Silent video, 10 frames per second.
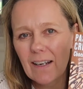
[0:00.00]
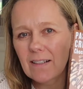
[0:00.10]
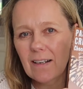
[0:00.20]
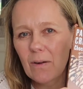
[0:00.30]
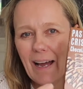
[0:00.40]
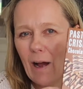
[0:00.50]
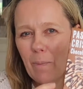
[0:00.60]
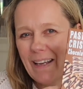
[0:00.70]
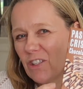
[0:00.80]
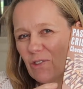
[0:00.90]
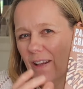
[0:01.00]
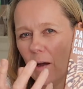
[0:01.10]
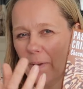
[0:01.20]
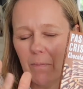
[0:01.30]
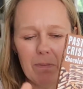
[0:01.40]
I don't know how pastry they
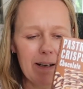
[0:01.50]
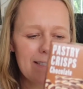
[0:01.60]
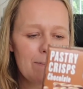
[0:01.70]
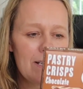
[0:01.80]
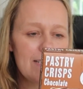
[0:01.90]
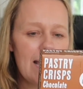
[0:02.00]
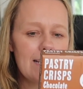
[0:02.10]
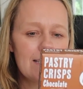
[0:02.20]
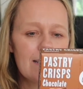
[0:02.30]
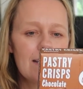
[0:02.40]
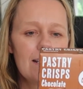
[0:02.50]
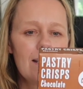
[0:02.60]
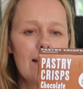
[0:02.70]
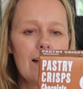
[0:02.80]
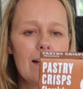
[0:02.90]
are, but they're probably similar taste.
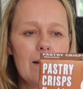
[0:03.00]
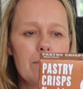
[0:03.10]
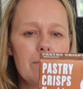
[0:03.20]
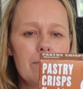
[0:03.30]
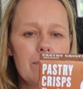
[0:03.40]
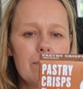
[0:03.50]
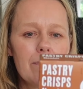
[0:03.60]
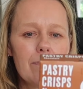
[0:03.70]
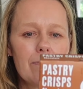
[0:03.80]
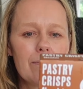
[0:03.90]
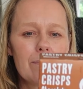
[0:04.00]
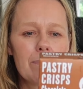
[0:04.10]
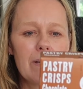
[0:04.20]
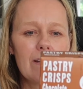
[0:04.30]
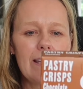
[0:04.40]

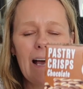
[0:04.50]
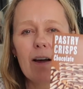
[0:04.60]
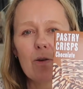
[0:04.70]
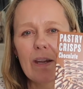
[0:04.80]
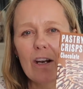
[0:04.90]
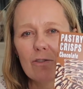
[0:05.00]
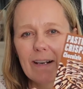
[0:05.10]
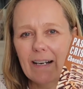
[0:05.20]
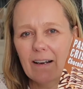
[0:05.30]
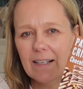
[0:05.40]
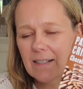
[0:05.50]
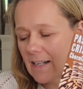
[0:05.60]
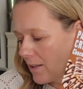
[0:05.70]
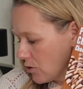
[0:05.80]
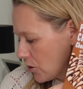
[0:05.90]
But yeah, I thought they looked really nice as a
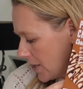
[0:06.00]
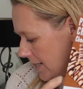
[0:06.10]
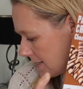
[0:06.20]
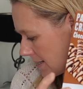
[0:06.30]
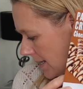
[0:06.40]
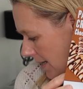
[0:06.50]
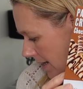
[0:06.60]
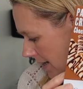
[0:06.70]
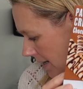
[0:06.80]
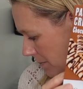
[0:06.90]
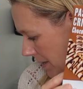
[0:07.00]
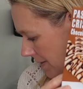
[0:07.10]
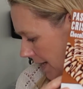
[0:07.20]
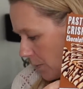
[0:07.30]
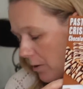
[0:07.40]
little treat.
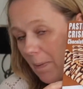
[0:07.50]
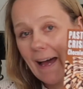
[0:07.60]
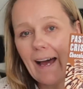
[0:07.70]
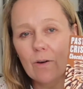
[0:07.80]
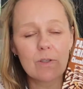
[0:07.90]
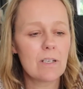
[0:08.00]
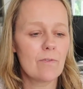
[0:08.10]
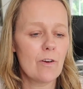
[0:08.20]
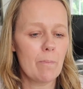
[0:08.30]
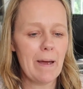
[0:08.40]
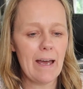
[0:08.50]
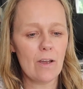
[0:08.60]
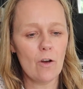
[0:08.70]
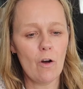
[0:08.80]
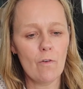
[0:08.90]
And they were £1 for a
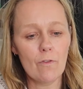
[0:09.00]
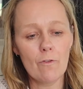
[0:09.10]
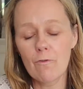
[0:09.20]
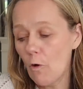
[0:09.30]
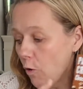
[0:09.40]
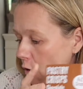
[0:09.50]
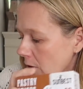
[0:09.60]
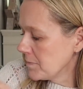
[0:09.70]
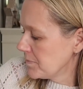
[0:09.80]
pack of 4.